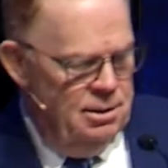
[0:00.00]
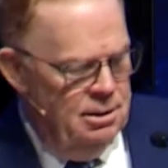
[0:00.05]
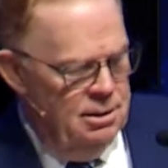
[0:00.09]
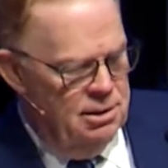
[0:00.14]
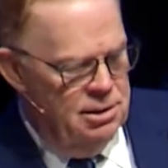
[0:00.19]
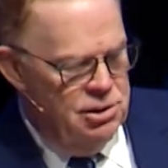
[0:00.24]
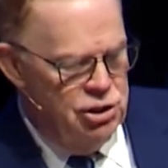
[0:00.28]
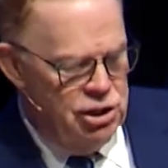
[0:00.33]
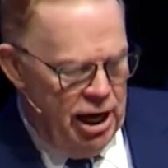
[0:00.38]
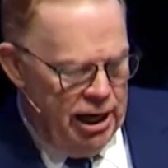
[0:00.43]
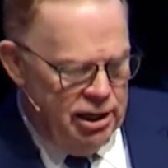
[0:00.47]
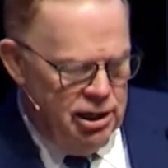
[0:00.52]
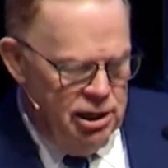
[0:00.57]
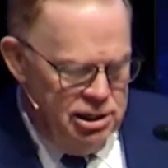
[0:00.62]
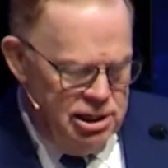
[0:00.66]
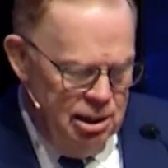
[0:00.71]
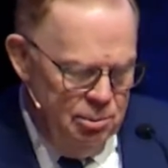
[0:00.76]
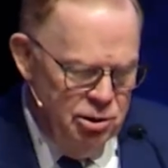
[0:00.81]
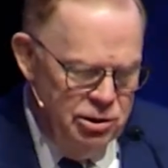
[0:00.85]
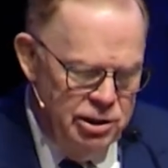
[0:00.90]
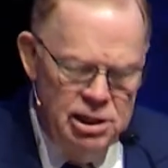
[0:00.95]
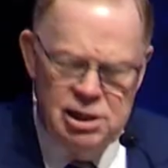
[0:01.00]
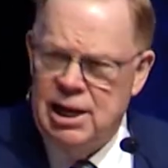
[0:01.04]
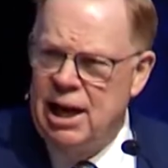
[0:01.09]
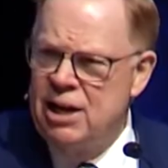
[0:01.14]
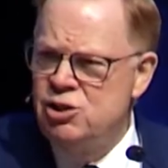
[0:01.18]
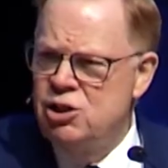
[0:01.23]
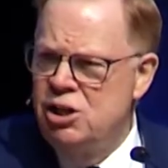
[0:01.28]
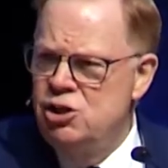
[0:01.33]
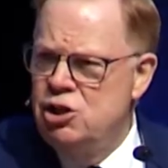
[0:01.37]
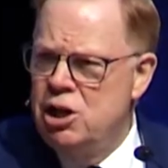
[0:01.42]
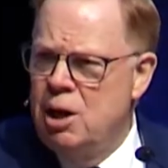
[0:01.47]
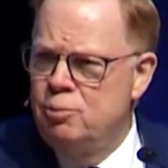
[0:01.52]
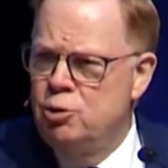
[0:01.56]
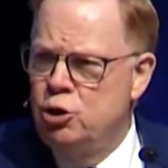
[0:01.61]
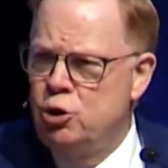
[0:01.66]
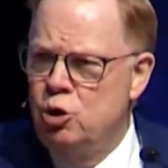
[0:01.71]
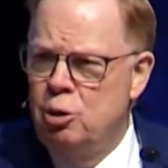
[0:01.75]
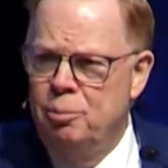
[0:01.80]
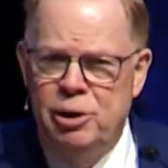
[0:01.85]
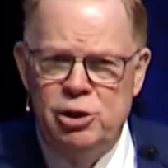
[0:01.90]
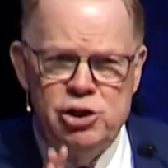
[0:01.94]
In Timothy, did I say chapter
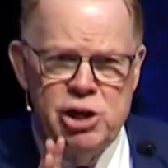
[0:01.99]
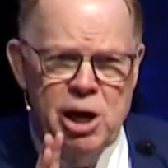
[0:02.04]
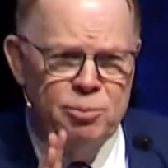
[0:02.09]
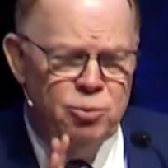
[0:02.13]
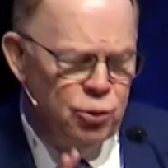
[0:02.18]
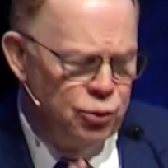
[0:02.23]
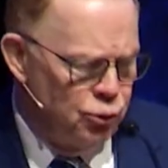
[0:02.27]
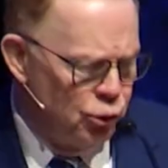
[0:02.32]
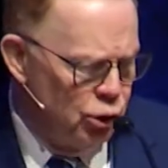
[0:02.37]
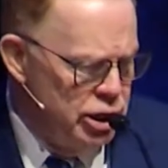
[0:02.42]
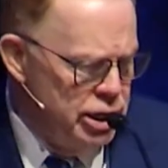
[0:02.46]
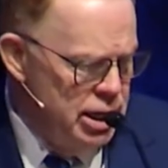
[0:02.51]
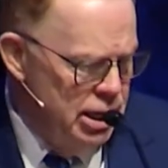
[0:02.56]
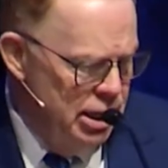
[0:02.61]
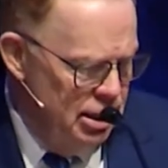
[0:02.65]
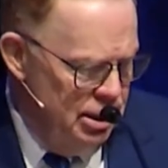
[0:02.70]
2? I meant chapter 3.